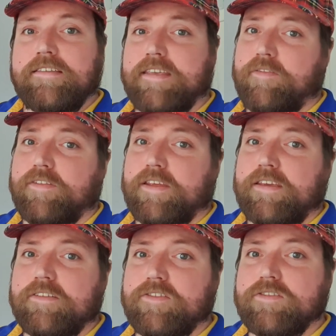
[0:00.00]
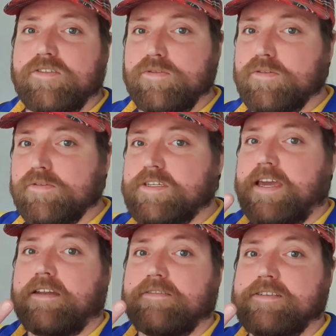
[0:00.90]
definitely two cool
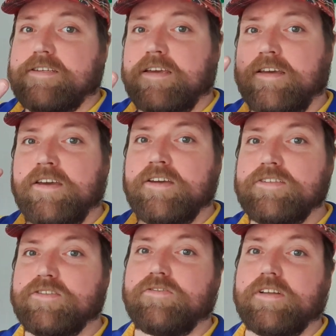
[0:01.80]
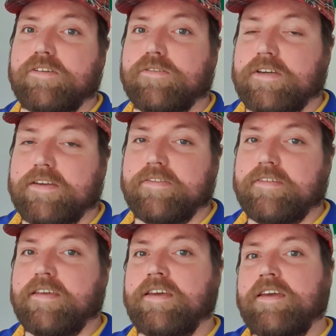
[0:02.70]
channels, two really cool
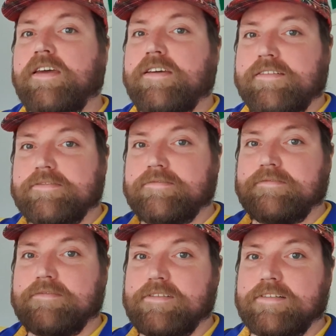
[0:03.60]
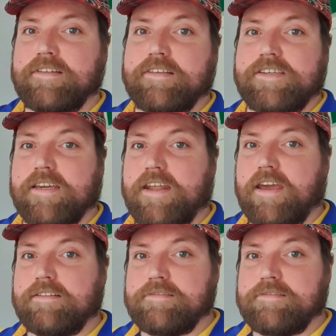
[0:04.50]
gifts. Check it out.